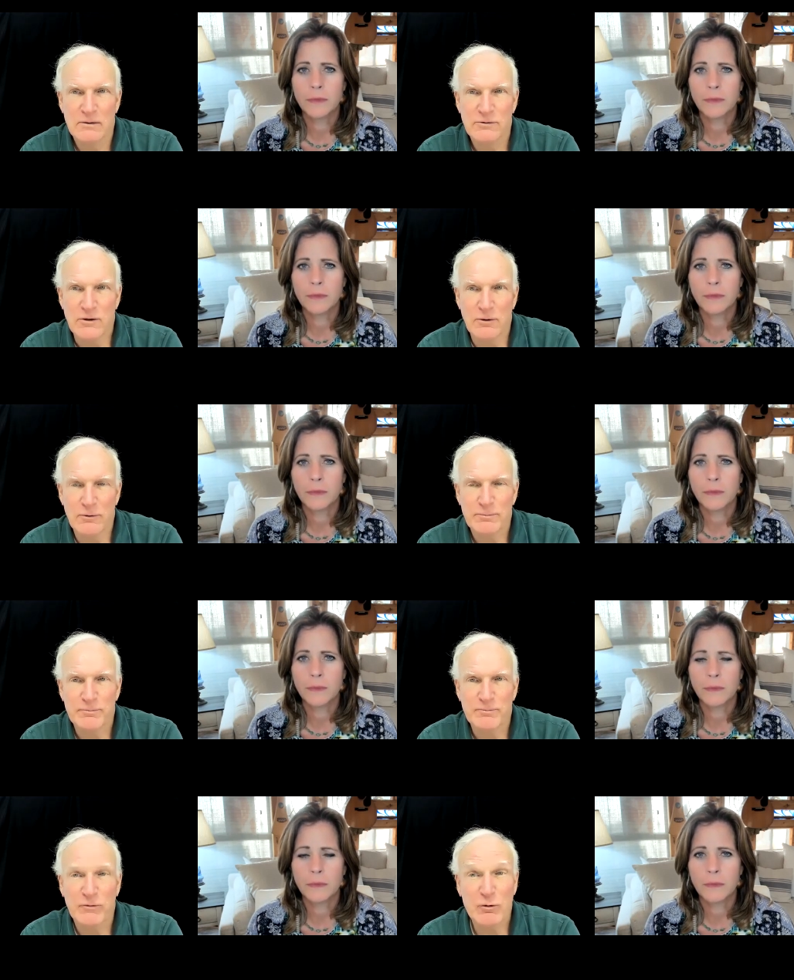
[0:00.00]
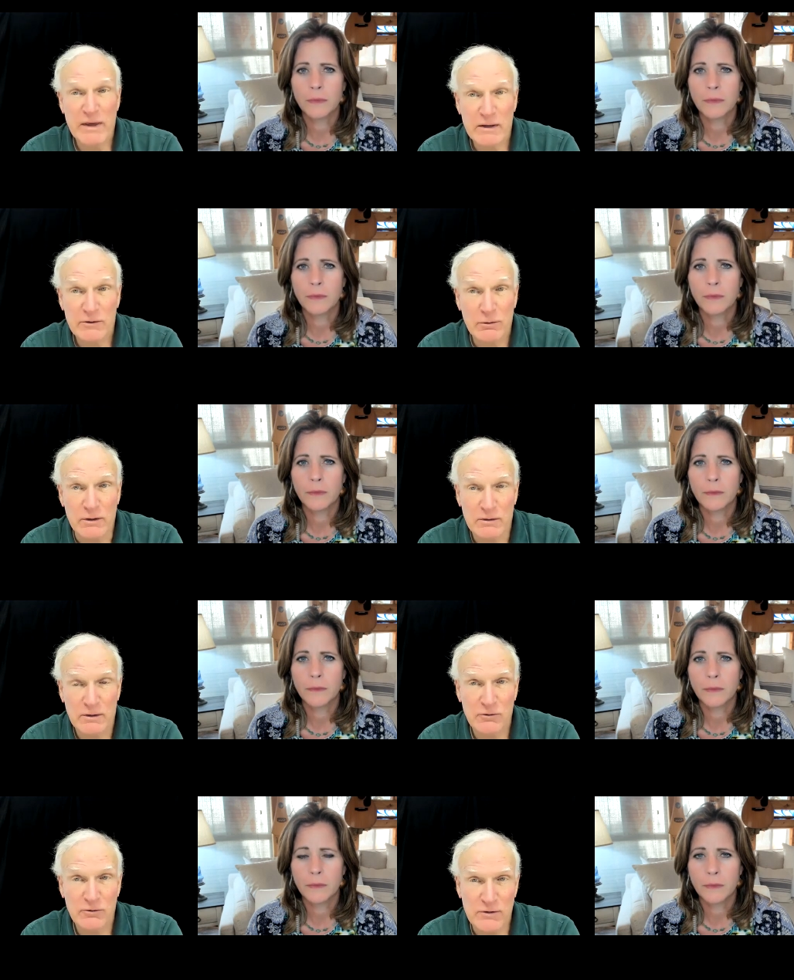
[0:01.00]
Speaker 1: So you can do it.
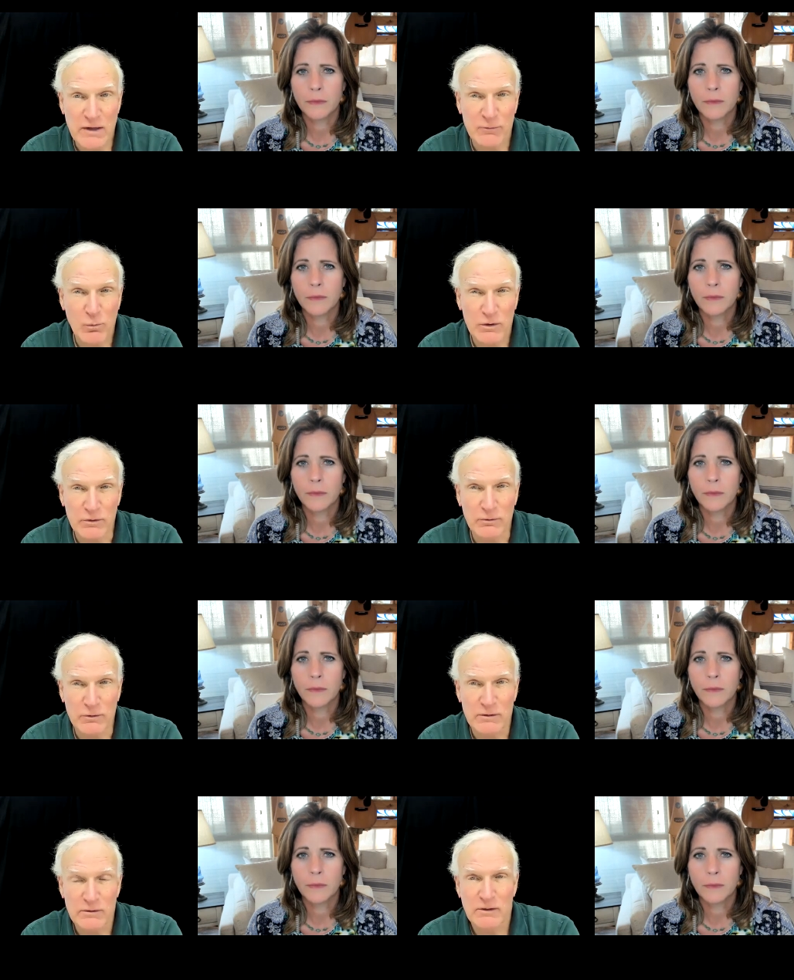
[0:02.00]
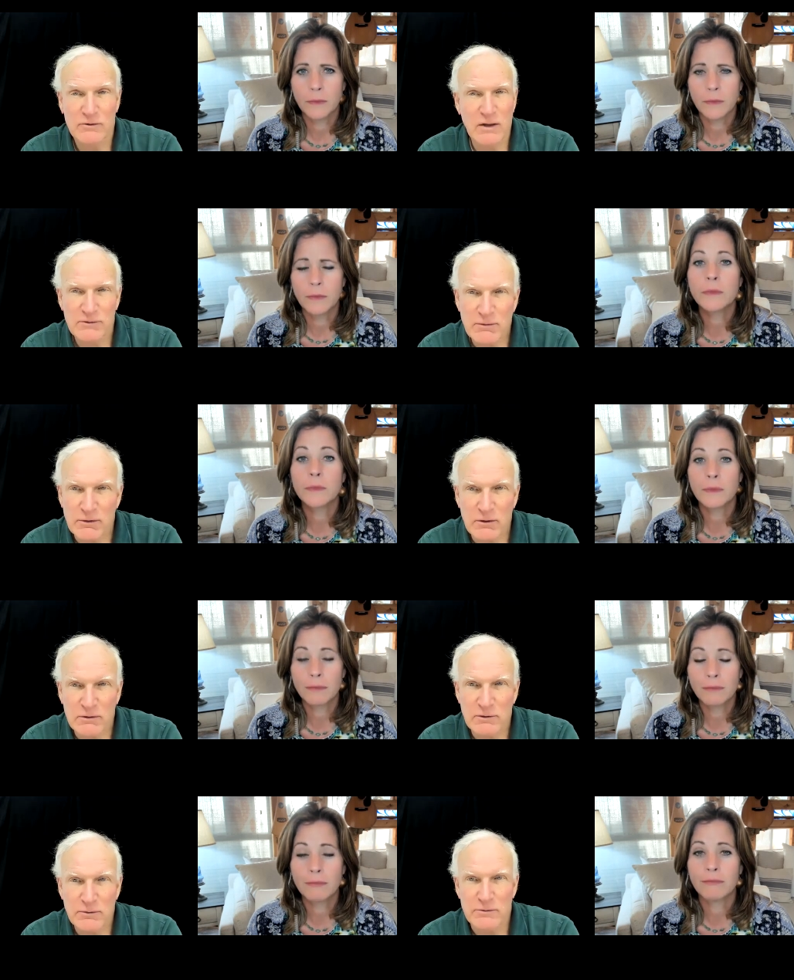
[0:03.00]
You just have to want to do it. It's not difficult
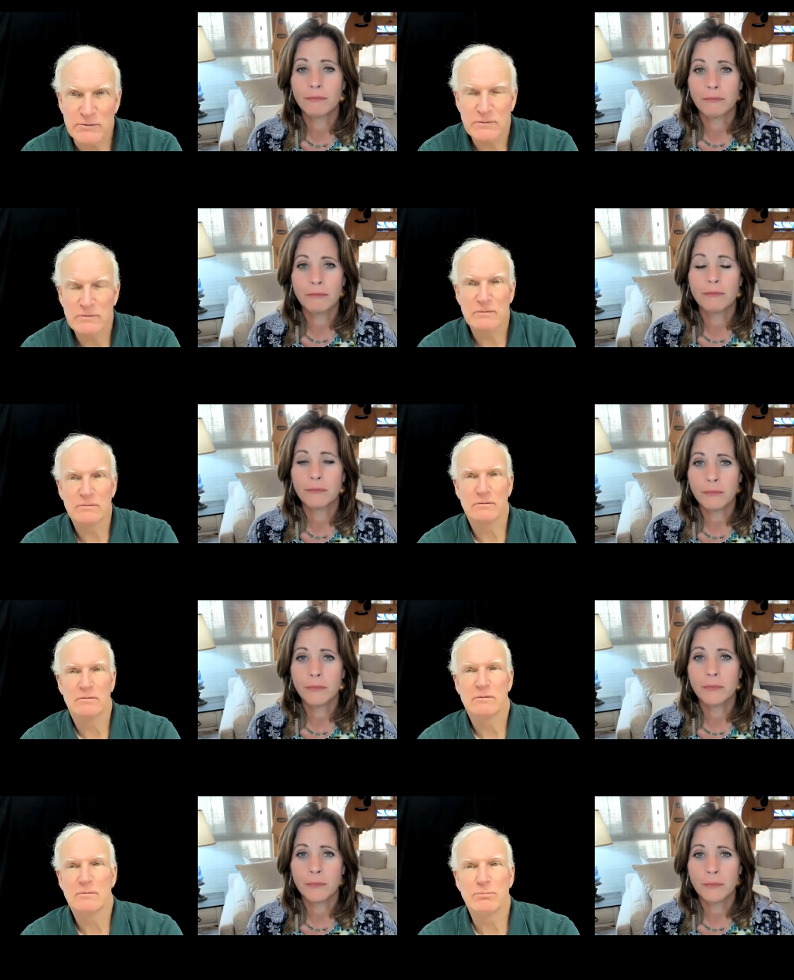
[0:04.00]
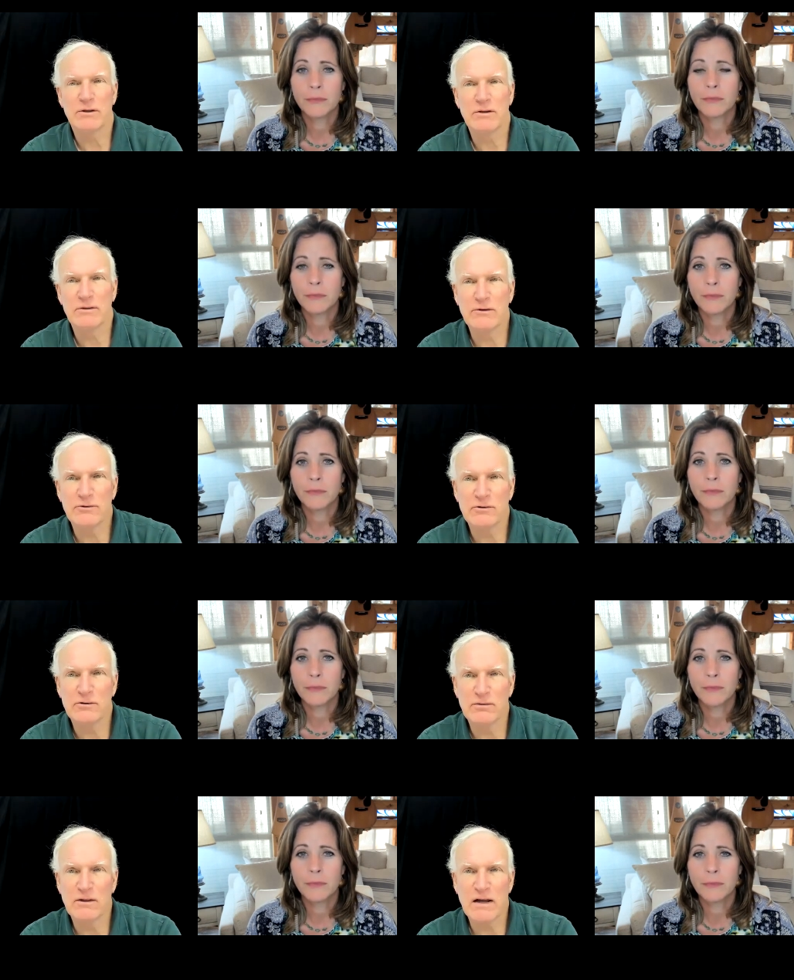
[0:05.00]
to learn, but it, this is
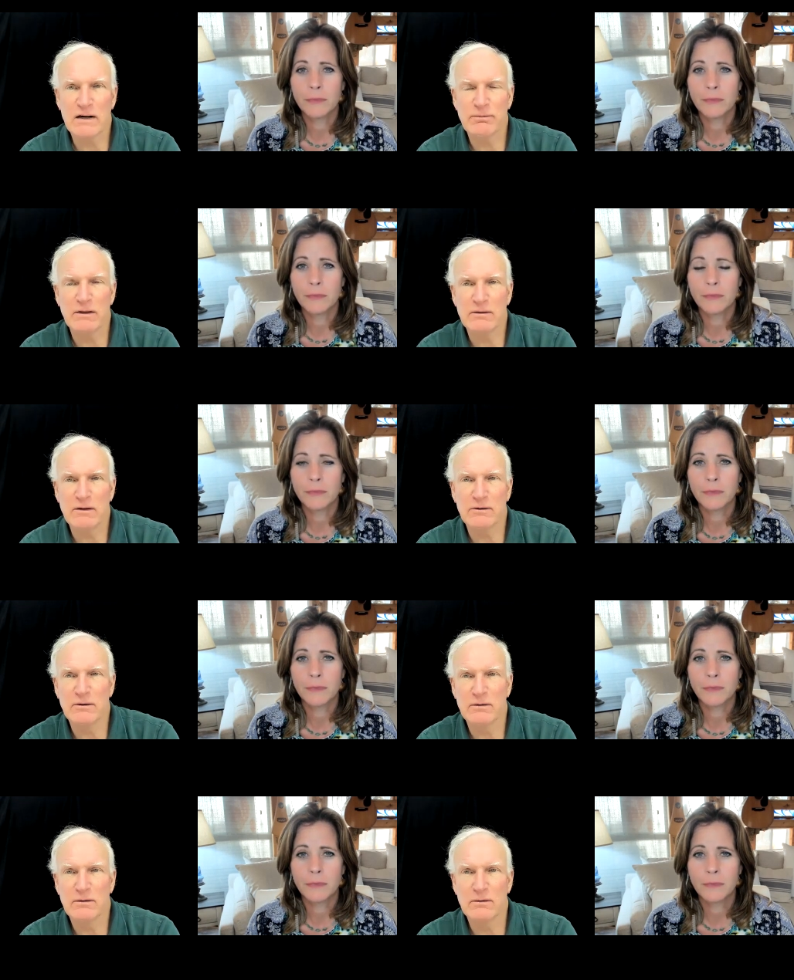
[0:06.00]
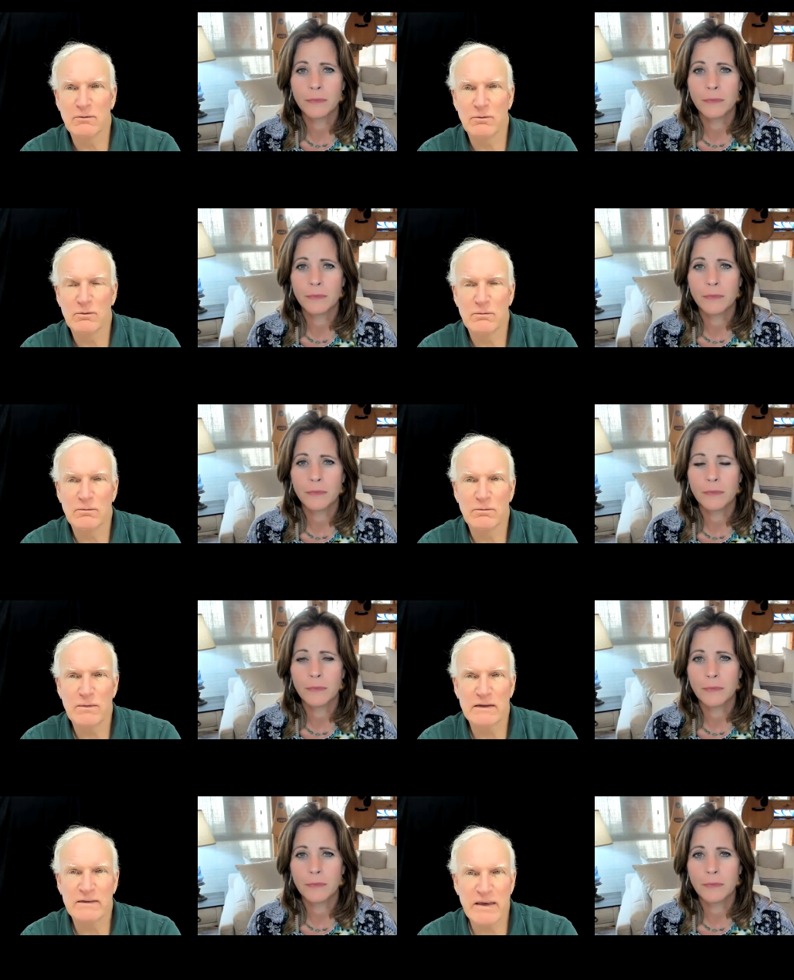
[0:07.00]
the kind of thing that
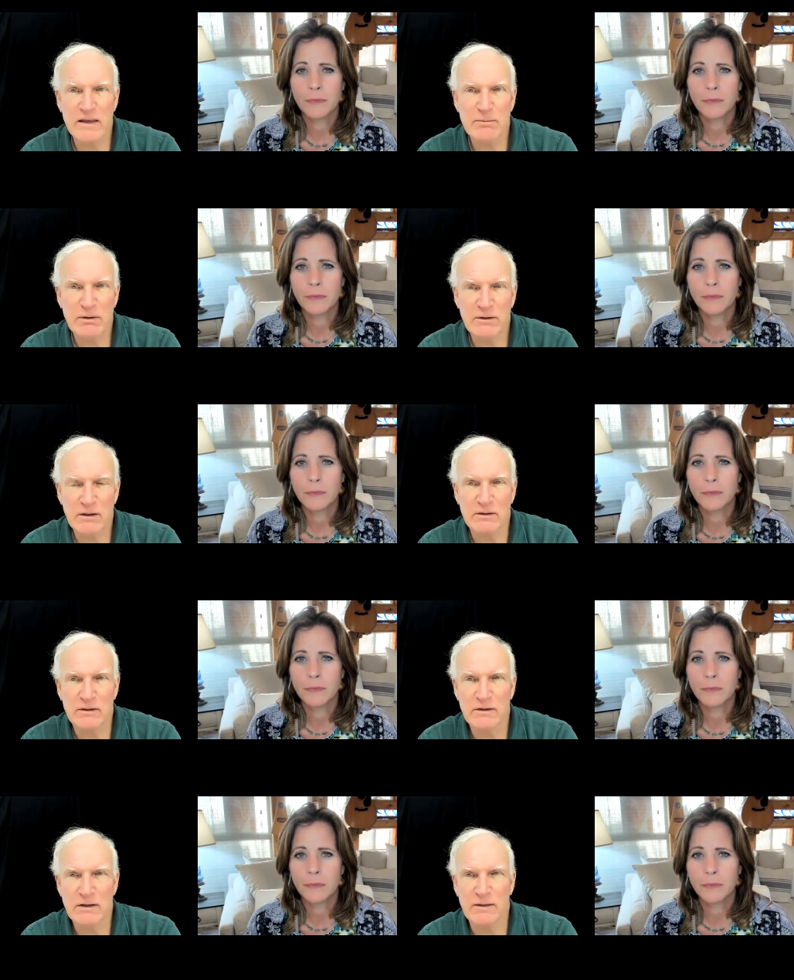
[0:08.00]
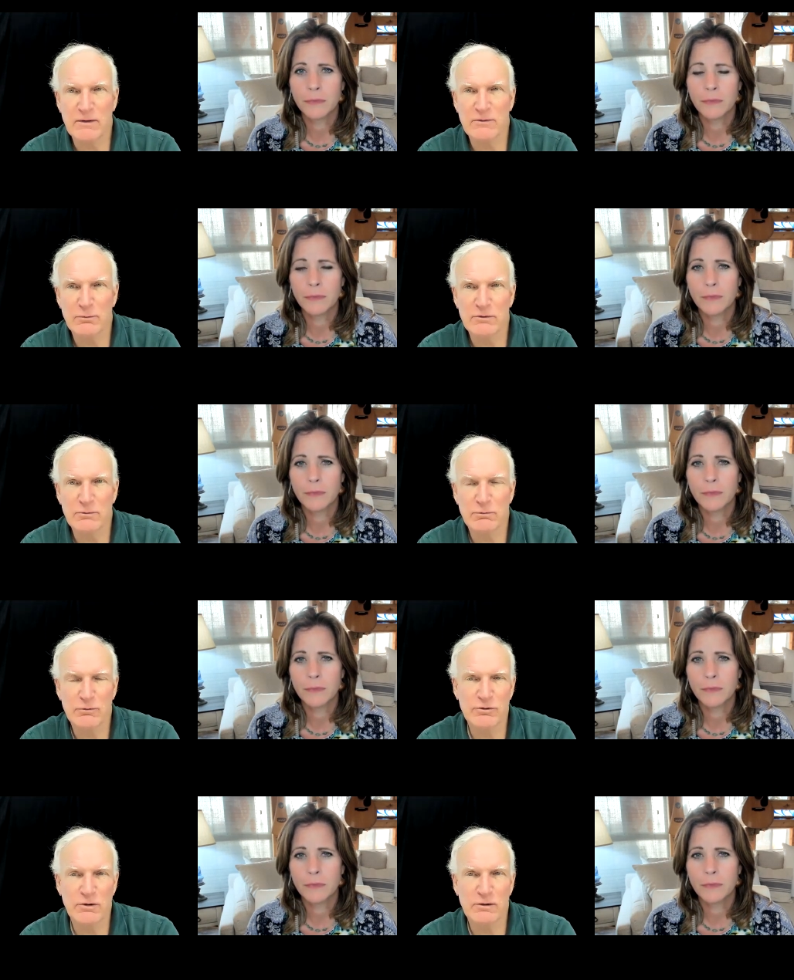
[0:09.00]
that can be done. And I think the reason we're
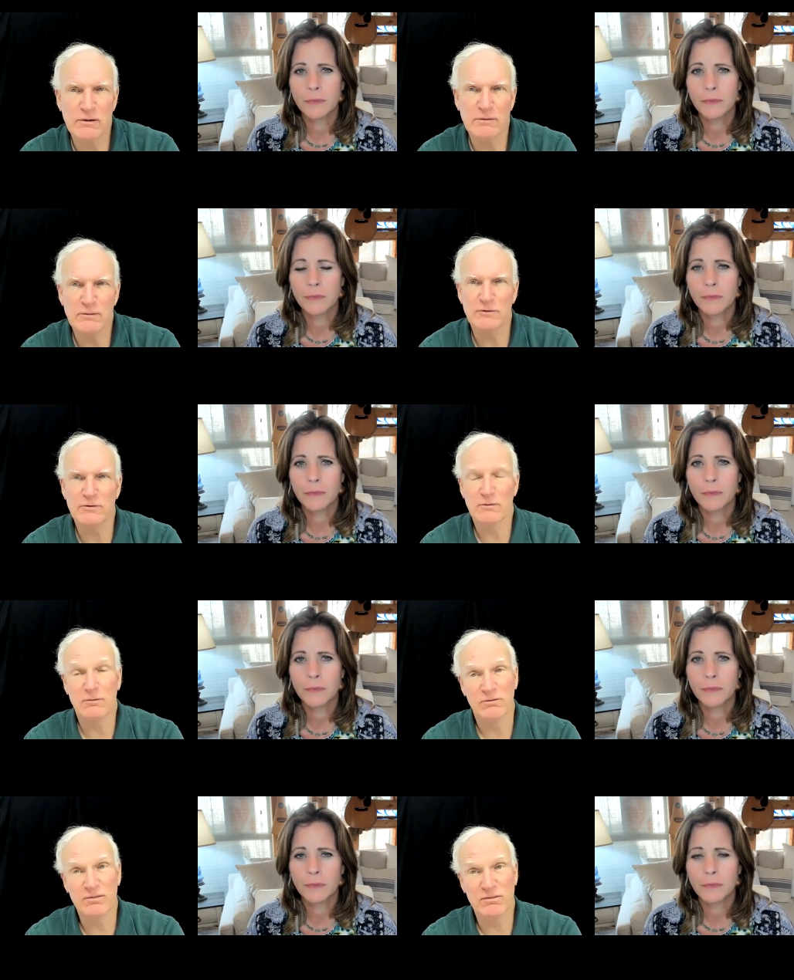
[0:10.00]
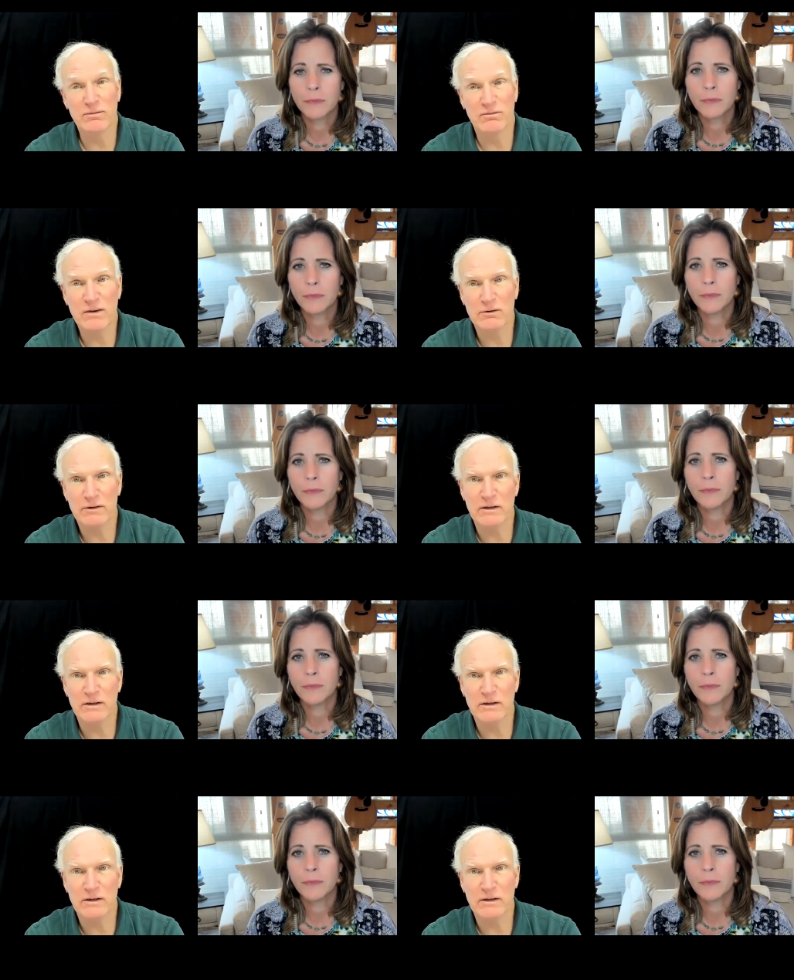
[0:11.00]
sharing this fairly